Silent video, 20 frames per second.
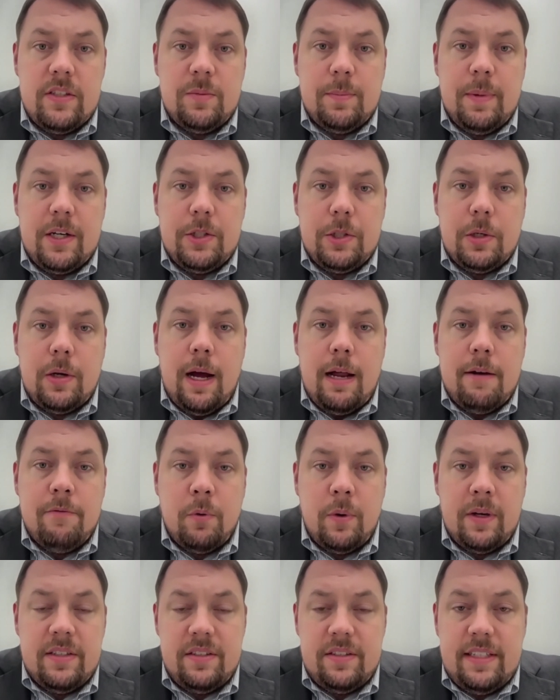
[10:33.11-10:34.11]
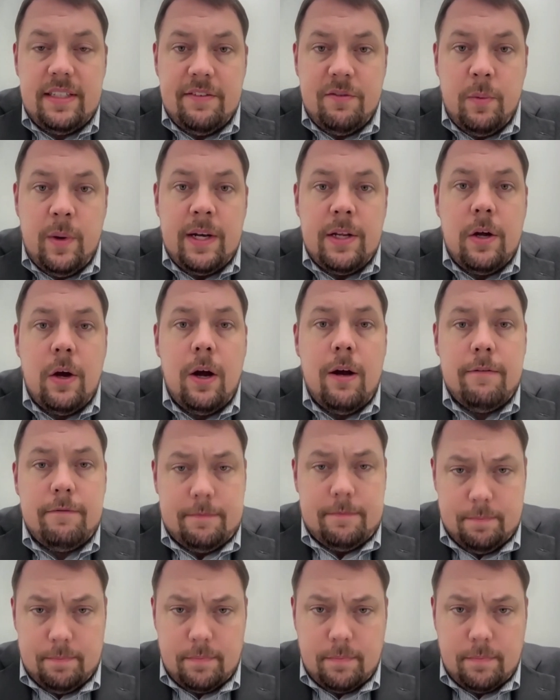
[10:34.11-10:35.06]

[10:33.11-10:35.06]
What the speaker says: Special Envoy Steve Witkoff,